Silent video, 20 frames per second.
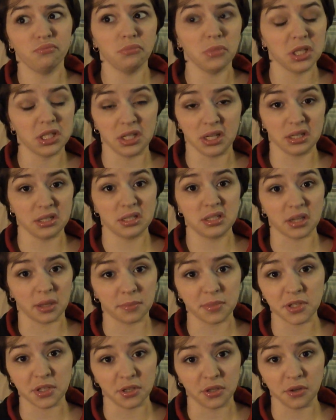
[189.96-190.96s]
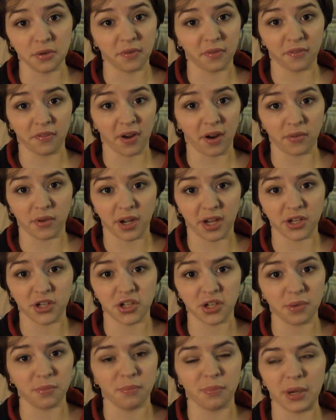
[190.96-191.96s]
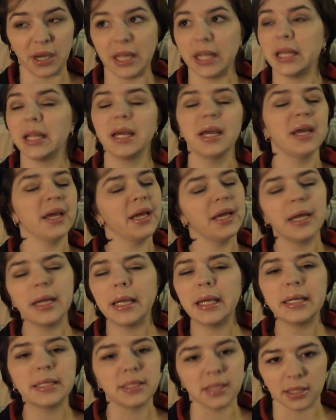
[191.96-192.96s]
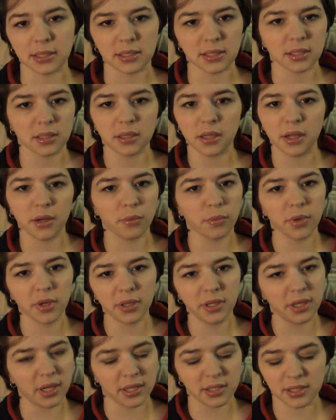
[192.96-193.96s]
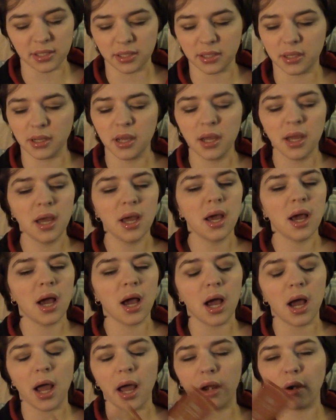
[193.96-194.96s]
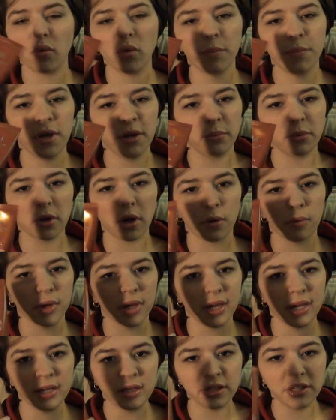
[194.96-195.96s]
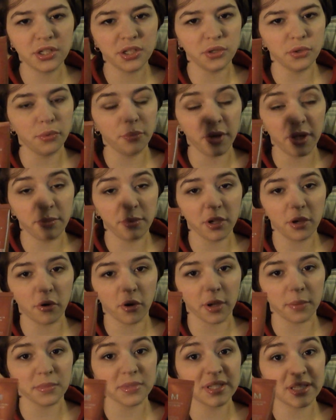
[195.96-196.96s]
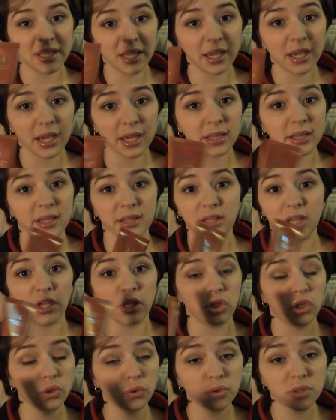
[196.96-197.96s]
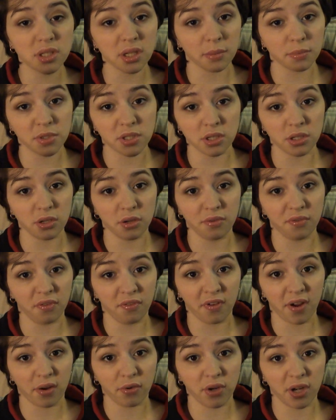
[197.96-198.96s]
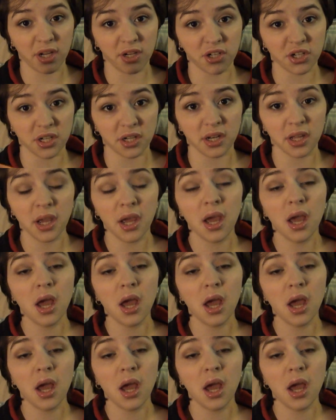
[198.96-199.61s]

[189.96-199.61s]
it does substitute for foundation, but it doesn't. It really doesn't. I don't want people going into BB creams thinking that they do substitute for foundation,